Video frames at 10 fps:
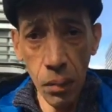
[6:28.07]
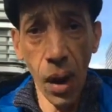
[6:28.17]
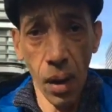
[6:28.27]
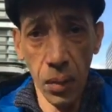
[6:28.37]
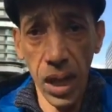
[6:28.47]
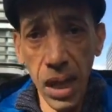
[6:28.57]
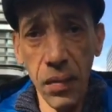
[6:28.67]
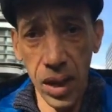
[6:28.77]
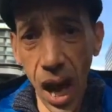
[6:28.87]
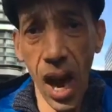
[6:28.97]
but I
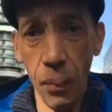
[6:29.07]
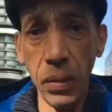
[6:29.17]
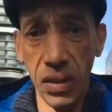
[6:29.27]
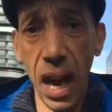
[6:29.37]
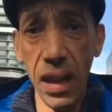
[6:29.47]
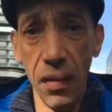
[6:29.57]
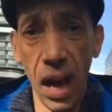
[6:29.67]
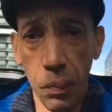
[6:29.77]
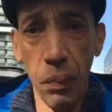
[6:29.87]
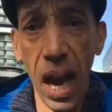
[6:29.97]
believe in 90%, and
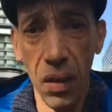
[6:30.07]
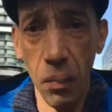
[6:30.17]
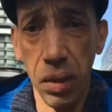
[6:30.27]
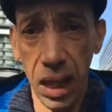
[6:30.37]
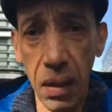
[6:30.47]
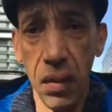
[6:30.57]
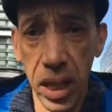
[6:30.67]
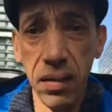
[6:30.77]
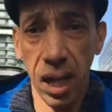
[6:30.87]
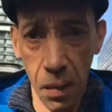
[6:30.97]
that's better than believing
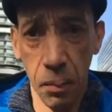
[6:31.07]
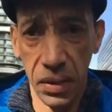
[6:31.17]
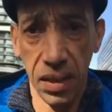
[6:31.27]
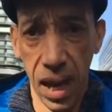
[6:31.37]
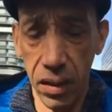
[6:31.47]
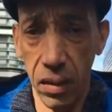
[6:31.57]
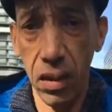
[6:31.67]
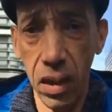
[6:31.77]
in 10%.